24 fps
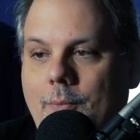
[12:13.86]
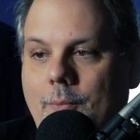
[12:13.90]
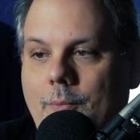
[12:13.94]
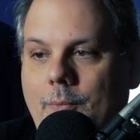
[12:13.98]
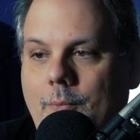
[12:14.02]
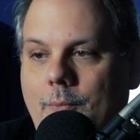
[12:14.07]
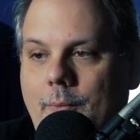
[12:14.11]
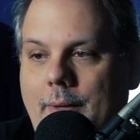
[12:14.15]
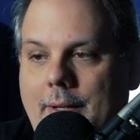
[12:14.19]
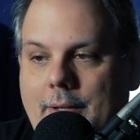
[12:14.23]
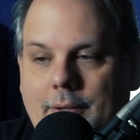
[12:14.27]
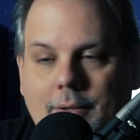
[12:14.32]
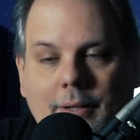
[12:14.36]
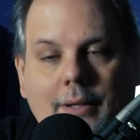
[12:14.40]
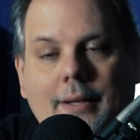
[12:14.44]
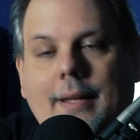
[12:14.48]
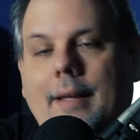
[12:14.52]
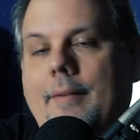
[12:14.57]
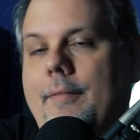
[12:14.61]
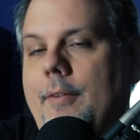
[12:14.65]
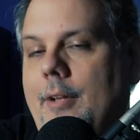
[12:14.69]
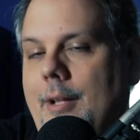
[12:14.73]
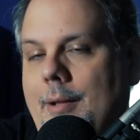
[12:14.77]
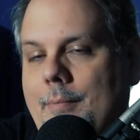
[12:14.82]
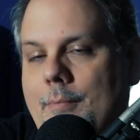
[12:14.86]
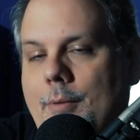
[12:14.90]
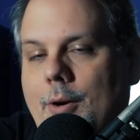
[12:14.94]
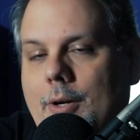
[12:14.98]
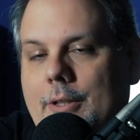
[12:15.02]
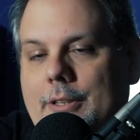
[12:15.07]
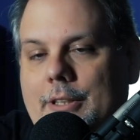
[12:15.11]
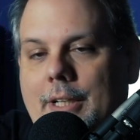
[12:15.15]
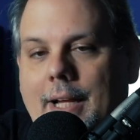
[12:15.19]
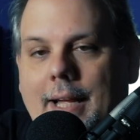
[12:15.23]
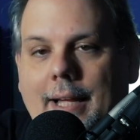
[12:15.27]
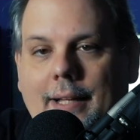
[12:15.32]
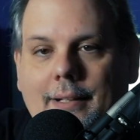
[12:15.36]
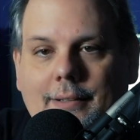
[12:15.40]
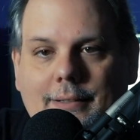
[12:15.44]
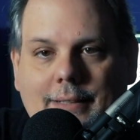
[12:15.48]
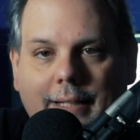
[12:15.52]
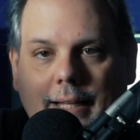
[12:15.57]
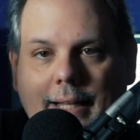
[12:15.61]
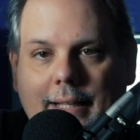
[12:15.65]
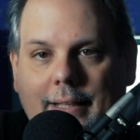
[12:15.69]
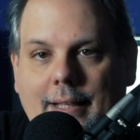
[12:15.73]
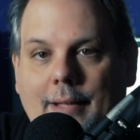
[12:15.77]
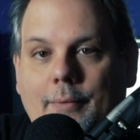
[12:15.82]
we could have given them our child
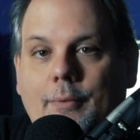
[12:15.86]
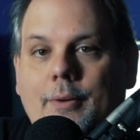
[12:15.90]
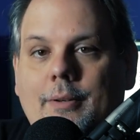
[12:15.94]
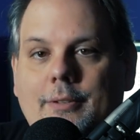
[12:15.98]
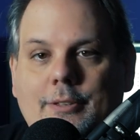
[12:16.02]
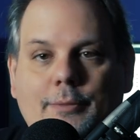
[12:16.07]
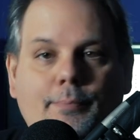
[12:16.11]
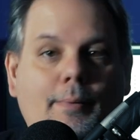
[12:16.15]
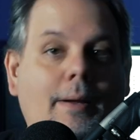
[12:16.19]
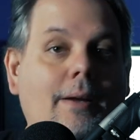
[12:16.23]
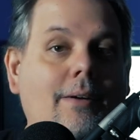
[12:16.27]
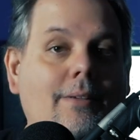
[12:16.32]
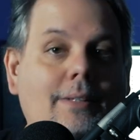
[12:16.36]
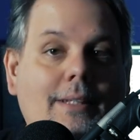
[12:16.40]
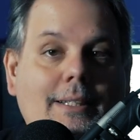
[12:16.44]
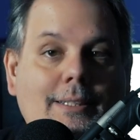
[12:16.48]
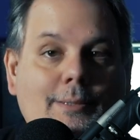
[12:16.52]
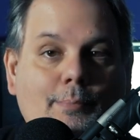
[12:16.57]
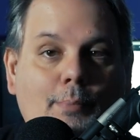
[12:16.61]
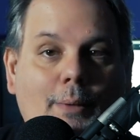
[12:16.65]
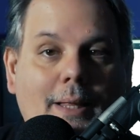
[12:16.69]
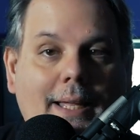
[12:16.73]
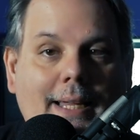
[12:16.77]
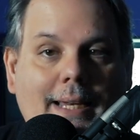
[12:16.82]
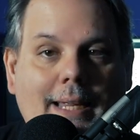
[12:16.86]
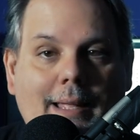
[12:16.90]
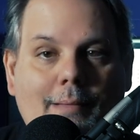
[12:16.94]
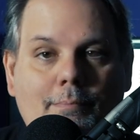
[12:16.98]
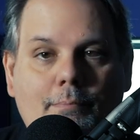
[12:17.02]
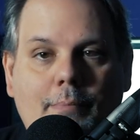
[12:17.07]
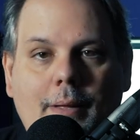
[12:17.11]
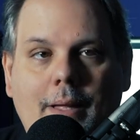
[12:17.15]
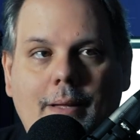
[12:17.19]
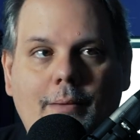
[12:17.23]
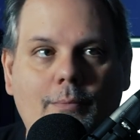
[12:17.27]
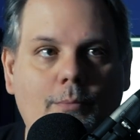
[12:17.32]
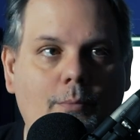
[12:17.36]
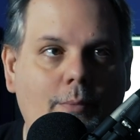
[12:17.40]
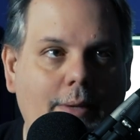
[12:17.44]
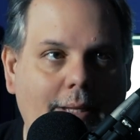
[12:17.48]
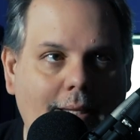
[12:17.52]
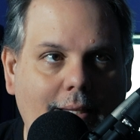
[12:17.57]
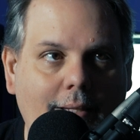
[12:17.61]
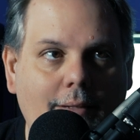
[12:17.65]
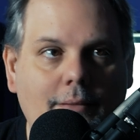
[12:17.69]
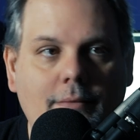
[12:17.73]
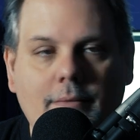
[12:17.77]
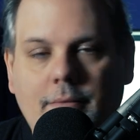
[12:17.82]
and they would have spared this planet, but
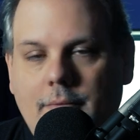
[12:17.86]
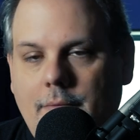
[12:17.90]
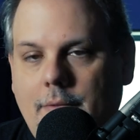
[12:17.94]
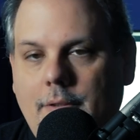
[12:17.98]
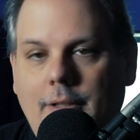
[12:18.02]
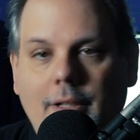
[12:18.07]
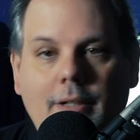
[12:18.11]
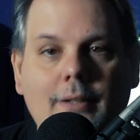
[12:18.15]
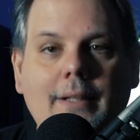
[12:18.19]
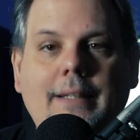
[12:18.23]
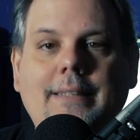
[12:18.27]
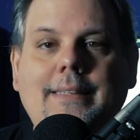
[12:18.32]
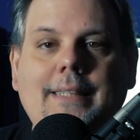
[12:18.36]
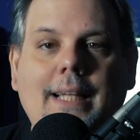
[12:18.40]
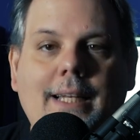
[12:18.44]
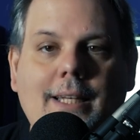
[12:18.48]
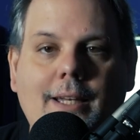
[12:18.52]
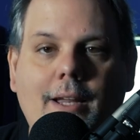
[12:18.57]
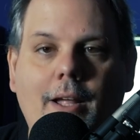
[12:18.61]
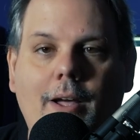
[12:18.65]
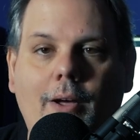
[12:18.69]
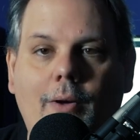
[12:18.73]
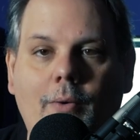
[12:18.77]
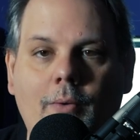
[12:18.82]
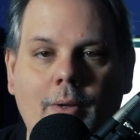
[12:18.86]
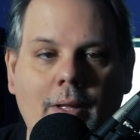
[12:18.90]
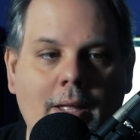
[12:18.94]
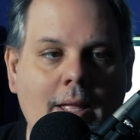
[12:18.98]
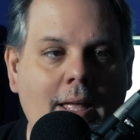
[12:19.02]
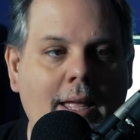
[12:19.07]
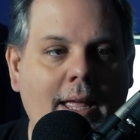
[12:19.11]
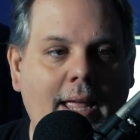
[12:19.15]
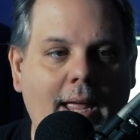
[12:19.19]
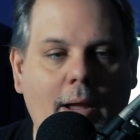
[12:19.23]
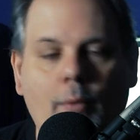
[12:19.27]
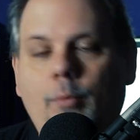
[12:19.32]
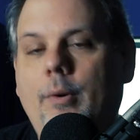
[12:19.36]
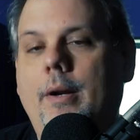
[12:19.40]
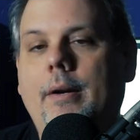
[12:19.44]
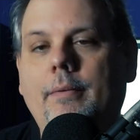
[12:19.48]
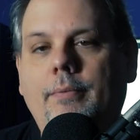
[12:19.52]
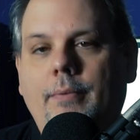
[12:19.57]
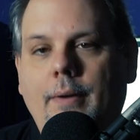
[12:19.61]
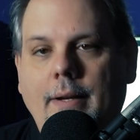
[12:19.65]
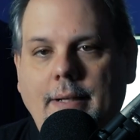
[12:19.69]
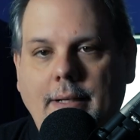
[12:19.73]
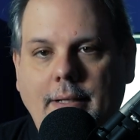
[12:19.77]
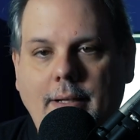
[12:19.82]
we clearly said no, and we're going
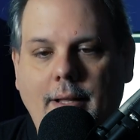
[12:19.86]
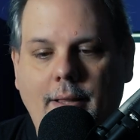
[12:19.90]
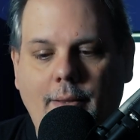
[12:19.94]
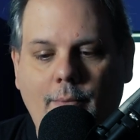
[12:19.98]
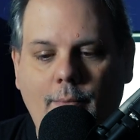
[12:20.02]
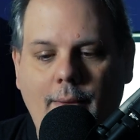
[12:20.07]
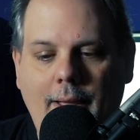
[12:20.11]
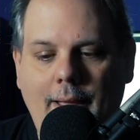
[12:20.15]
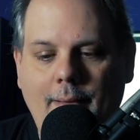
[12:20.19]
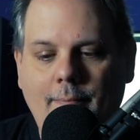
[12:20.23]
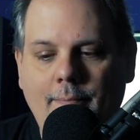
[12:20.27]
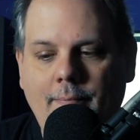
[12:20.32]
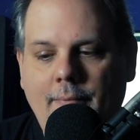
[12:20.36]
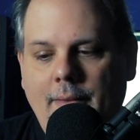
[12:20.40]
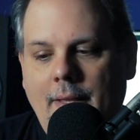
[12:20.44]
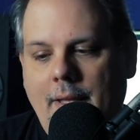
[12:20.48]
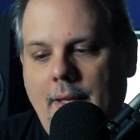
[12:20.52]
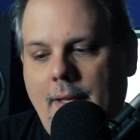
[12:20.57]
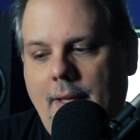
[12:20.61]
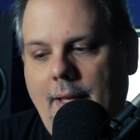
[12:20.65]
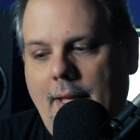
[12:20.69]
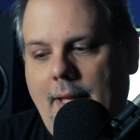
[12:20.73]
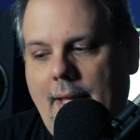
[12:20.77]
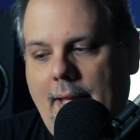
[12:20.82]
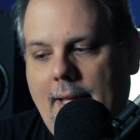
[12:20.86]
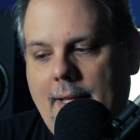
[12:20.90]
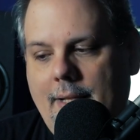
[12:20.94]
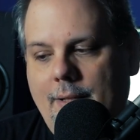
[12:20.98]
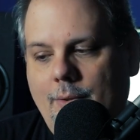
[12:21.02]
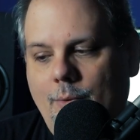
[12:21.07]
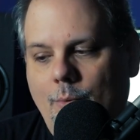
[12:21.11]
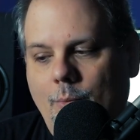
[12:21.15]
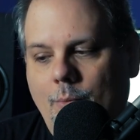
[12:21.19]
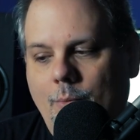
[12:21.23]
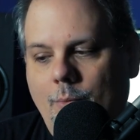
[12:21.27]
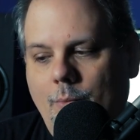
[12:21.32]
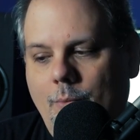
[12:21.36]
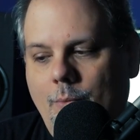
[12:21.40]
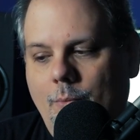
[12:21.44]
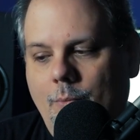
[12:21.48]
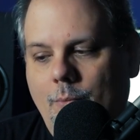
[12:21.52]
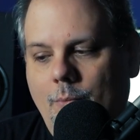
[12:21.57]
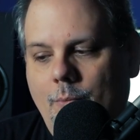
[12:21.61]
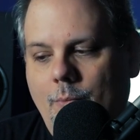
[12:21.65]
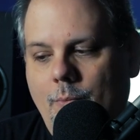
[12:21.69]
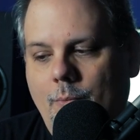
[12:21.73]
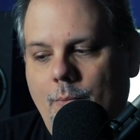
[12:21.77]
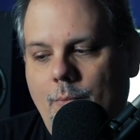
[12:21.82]
to find another way. And
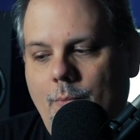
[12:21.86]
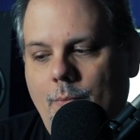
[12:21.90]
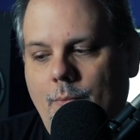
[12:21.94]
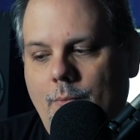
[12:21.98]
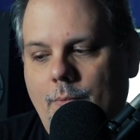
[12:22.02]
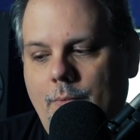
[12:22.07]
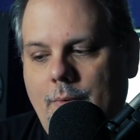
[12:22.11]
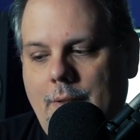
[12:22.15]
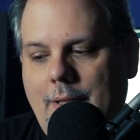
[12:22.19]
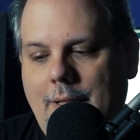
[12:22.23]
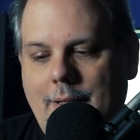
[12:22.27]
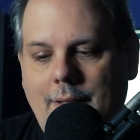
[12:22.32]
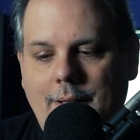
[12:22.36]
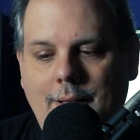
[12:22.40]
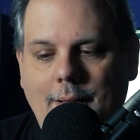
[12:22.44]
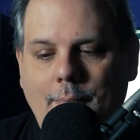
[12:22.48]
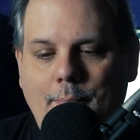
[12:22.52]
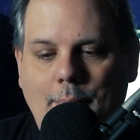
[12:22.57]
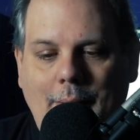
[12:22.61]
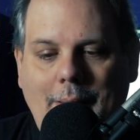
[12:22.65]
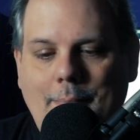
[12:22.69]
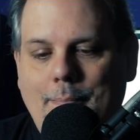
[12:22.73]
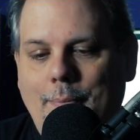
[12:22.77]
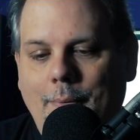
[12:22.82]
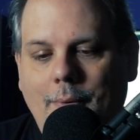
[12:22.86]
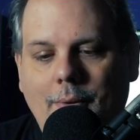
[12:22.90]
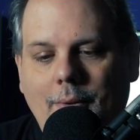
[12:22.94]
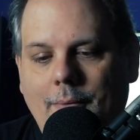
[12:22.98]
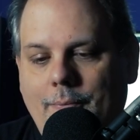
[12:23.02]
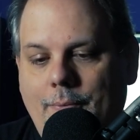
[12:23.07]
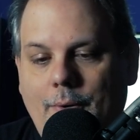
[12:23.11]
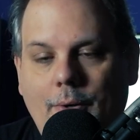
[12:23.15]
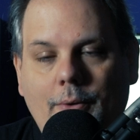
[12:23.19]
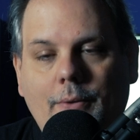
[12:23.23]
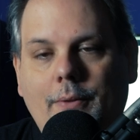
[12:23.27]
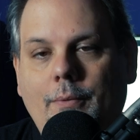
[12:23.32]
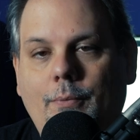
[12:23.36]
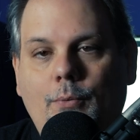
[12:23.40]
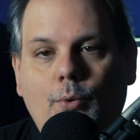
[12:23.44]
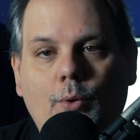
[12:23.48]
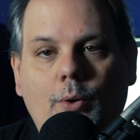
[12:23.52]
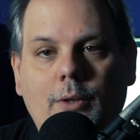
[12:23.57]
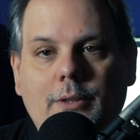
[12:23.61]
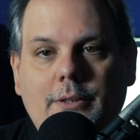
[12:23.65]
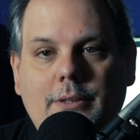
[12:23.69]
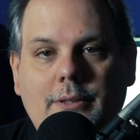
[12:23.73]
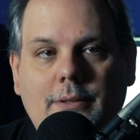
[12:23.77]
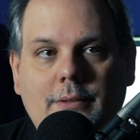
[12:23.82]
the people of Earth, of
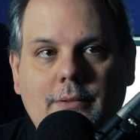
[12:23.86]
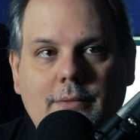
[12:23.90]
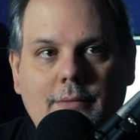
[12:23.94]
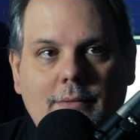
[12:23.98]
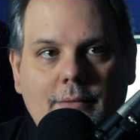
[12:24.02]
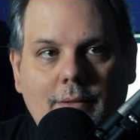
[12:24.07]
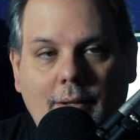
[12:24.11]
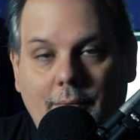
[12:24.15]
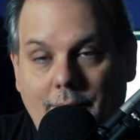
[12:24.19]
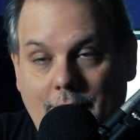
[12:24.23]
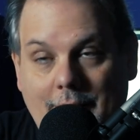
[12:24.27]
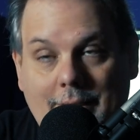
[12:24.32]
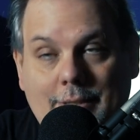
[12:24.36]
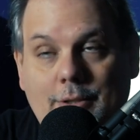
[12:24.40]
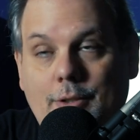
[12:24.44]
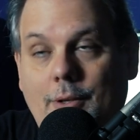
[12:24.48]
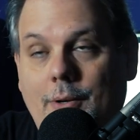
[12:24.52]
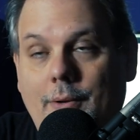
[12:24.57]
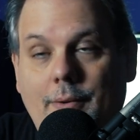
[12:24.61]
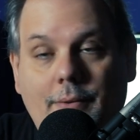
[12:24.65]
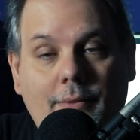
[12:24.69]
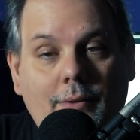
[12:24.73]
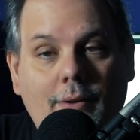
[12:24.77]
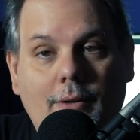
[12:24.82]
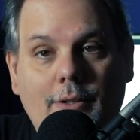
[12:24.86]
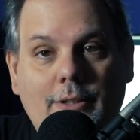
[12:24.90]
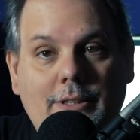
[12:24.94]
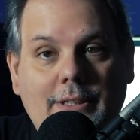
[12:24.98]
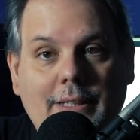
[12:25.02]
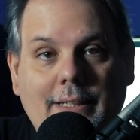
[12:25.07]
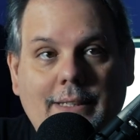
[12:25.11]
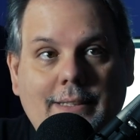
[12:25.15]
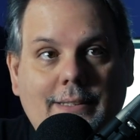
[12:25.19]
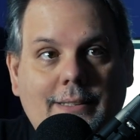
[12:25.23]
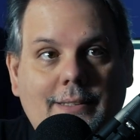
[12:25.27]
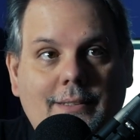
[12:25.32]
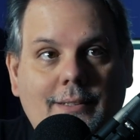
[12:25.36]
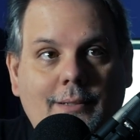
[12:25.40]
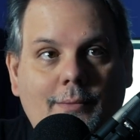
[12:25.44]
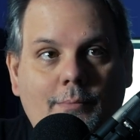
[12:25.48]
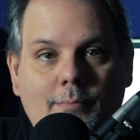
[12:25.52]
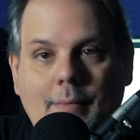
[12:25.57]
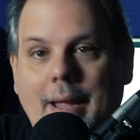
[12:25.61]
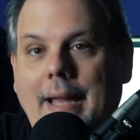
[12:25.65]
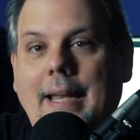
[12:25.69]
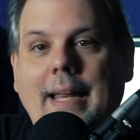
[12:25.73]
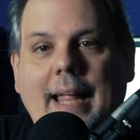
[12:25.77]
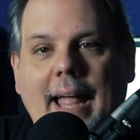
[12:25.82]
course, of this Earth are just
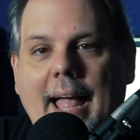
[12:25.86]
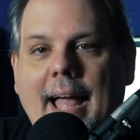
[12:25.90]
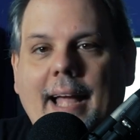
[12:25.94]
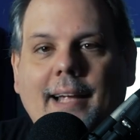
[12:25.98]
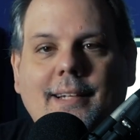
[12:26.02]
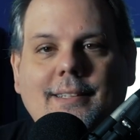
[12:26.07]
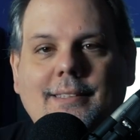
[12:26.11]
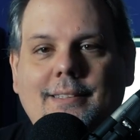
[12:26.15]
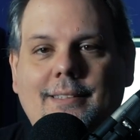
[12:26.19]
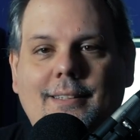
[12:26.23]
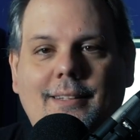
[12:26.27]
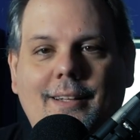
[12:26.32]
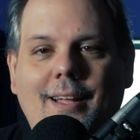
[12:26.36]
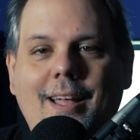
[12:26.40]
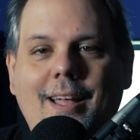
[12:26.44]
maniacs.